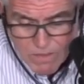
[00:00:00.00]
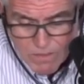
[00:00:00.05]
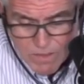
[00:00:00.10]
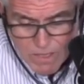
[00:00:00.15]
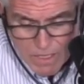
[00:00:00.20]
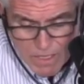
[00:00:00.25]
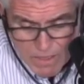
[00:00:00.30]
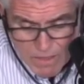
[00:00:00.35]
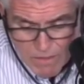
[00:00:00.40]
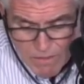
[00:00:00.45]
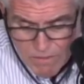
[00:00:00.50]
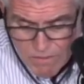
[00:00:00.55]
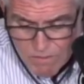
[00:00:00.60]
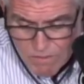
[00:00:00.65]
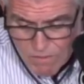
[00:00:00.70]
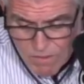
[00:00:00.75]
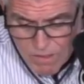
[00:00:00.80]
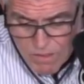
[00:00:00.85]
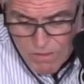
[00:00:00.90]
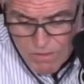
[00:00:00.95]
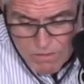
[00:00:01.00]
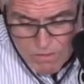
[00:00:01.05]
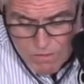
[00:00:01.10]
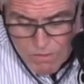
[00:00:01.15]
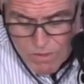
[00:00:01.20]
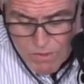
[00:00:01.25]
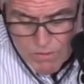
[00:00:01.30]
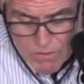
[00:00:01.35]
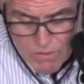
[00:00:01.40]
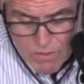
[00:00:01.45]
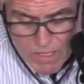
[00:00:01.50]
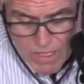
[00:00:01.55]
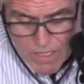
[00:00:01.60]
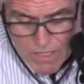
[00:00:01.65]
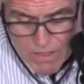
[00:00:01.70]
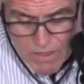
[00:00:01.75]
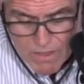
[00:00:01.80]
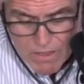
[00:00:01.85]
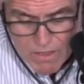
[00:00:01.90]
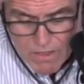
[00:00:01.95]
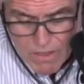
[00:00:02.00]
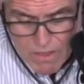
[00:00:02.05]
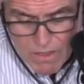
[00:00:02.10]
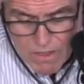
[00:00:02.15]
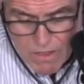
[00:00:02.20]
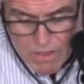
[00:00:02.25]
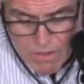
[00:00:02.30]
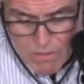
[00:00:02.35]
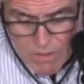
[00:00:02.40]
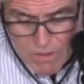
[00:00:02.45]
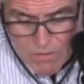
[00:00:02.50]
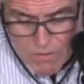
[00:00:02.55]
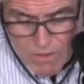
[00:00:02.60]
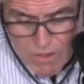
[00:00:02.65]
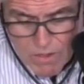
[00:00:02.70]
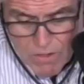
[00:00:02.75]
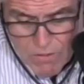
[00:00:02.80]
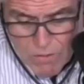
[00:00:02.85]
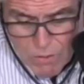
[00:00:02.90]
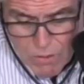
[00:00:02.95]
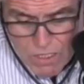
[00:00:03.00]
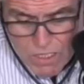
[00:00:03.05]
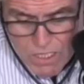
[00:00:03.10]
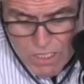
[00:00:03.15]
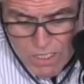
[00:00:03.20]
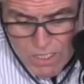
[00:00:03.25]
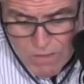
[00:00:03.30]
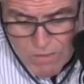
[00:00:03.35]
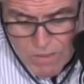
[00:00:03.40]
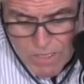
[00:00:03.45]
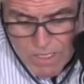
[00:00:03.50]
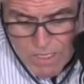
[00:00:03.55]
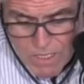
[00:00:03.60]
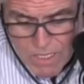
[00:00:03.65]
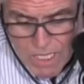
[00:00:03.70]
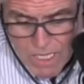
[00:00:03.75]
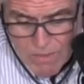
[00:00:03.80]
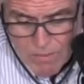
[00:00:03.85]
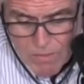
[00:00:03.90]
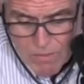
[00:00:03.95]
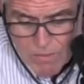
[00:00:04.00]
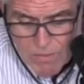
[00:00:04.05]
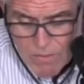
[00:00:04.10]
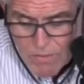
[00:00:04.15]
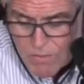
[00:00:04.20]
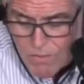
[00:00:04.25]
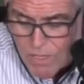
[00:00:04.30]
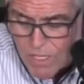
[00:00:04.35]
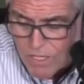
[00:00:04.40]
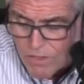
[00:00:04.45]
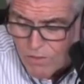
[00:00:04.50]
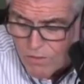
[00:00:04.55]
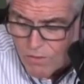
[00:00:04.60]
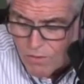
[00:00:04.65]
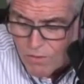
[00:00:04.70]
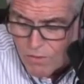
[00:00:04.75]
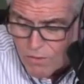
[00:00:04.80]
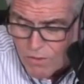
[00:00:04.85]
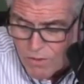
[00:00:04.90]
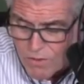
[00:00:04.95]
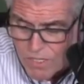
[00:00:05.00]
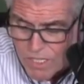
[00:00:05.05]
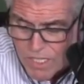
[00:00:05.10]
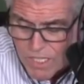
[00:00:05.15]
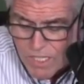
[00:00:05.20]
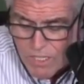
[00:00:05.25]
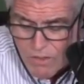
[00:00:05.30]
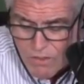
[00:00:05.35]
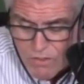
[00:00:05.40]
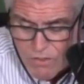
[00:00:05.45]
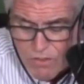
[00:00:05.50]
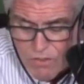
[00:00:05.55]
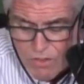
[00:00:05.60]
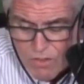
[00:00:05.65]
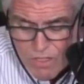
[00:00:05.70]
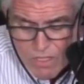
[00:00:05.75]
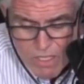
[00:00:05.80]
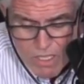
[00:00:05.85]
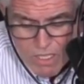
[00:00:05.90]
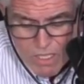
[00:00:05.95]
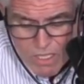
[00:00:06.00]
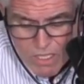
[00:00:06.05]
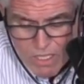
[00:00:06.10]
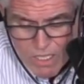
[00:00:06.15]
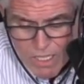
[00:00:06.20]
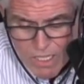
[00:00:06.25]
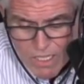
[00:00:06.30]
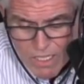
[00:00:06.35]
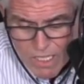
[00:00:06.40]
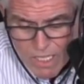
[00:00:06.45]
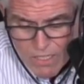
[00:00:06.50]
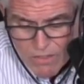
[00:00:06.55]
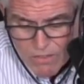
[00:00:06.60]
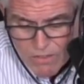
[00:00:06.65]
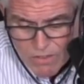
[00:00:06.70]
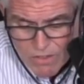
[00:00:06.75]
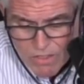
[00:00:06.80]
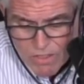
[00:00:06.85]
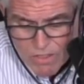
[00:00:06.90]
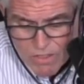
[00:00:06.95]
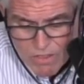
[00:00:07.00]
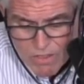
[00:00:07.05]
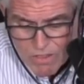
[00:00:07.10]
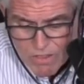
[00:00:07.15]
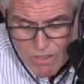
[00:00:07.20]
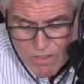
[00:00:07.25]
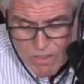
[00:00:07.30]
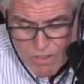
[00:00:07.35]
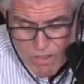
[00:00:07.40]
I mean, you know, we've had been very fortunate to be at the top of the ratings for 30 years, uh, and that's a